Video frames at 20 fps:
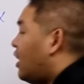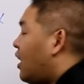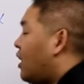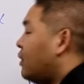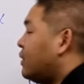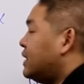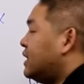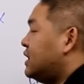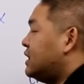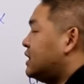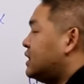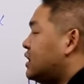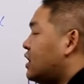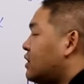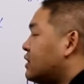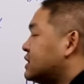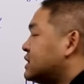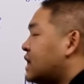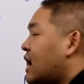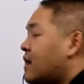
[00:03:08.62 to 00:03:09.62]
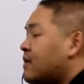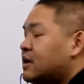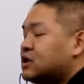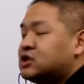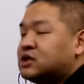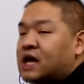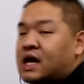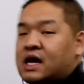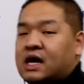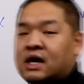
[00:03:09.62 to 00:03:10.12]
All we need to know is how
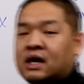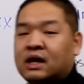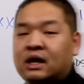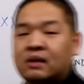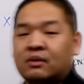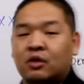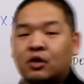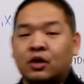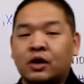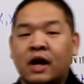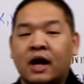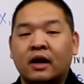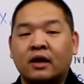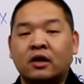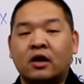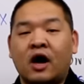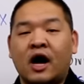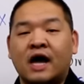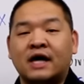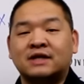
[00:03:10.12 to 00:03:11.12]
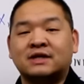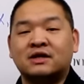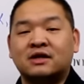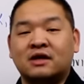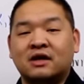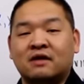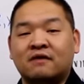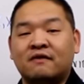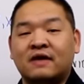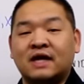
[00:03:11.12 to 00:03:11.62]
much net income or net loss did
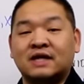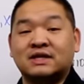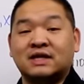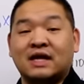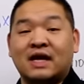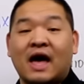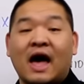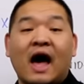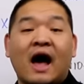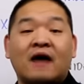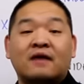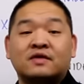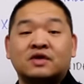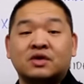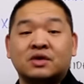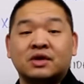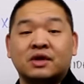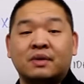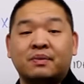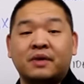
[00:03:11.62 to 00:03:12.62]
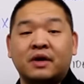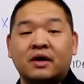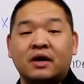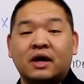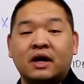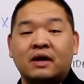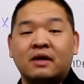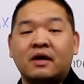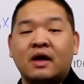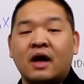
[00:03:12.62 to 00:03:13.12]
the investee have during the
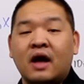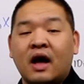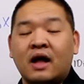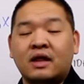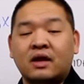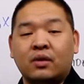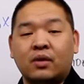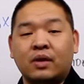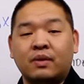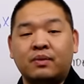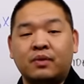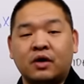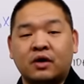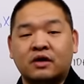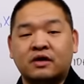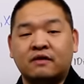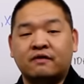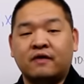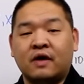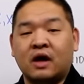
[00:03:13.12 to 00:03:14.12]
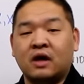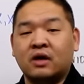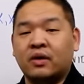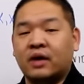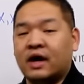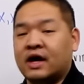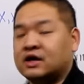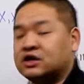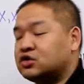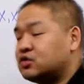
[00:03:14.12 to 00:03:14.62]
period, and then we book the
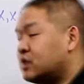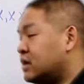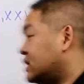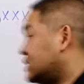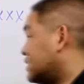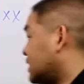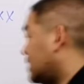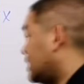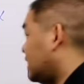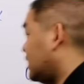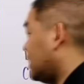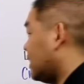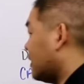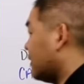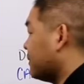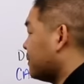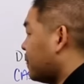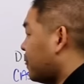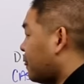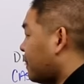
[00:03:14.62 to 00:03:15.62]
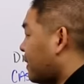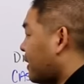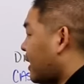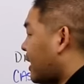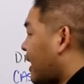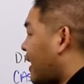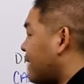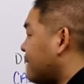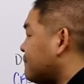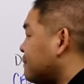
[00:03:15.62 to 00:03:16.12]
following entry into here.
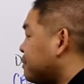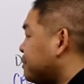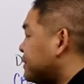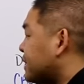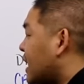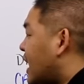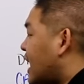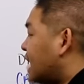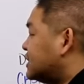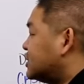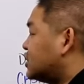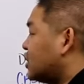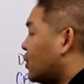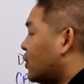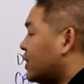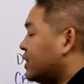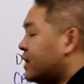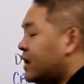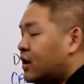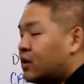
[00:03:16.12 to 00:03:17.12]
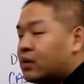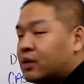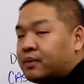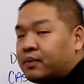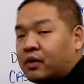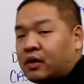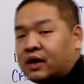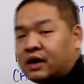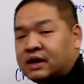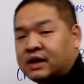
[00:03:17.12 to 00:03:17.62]
Okay? And so when they're
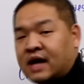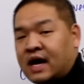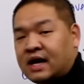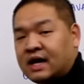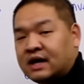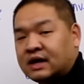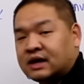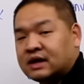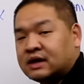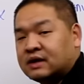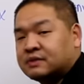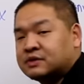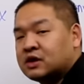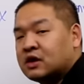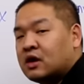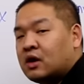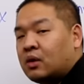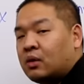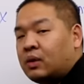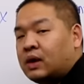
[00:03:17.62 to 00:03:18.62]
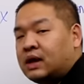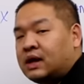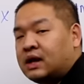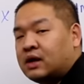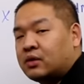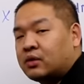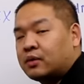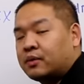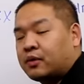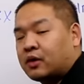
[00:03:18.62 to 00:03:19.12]
reporting net incomes, we need
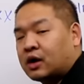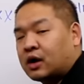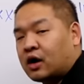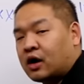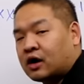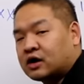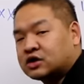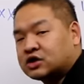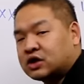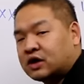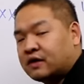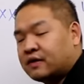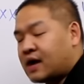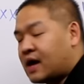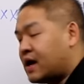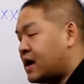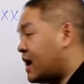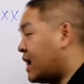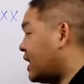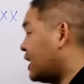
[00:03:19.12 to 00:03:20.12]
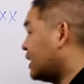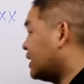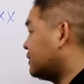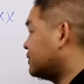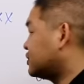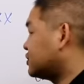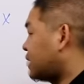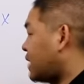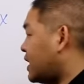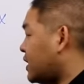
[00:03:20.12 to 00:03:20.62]
to report our share of that net
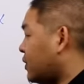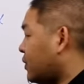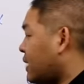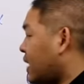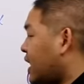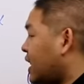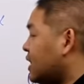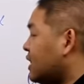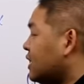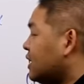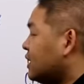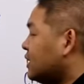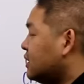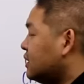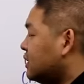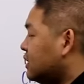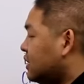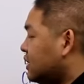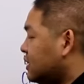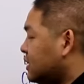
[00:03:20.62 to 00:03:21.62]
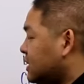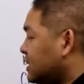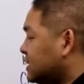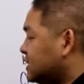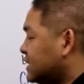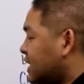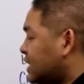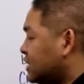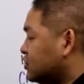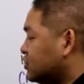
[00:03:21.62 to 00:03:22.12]
income right away in
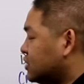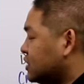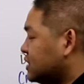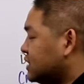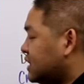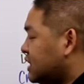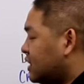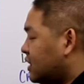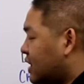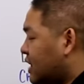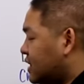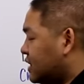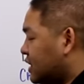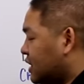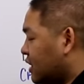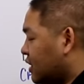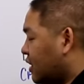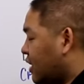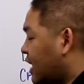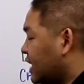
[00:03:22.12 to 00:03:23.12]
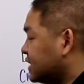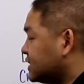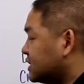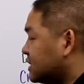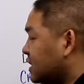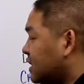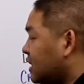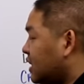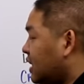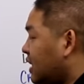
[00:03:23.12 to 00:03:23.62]
these entries here and then the
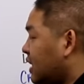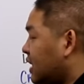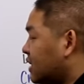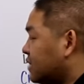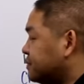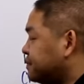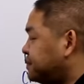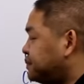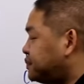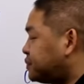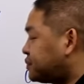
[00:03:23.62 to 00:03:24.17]
loss here.